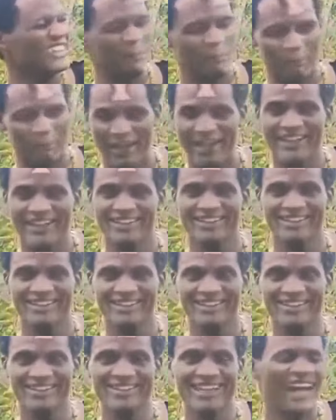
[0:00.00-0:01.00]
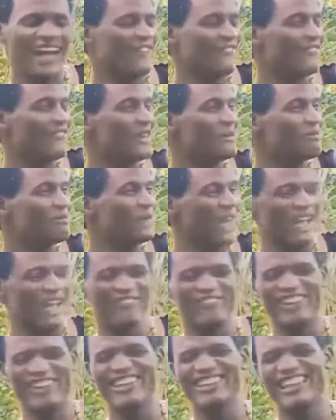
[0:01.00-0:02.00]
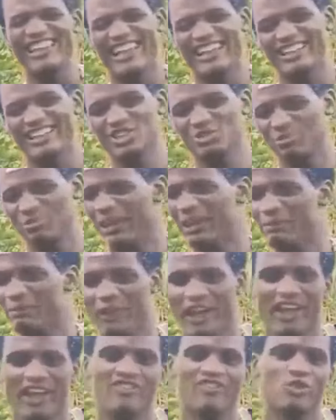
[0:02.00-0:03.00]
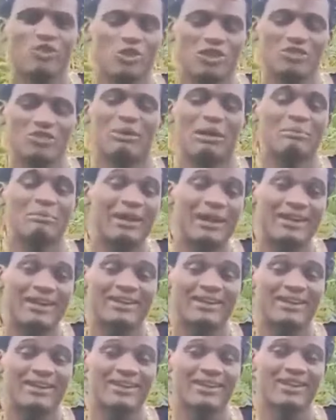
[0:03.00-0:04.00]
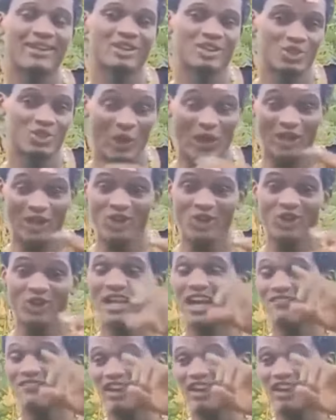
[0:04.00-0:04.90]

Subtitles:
the pain. I feel it like it is very painful in my mind. So I know that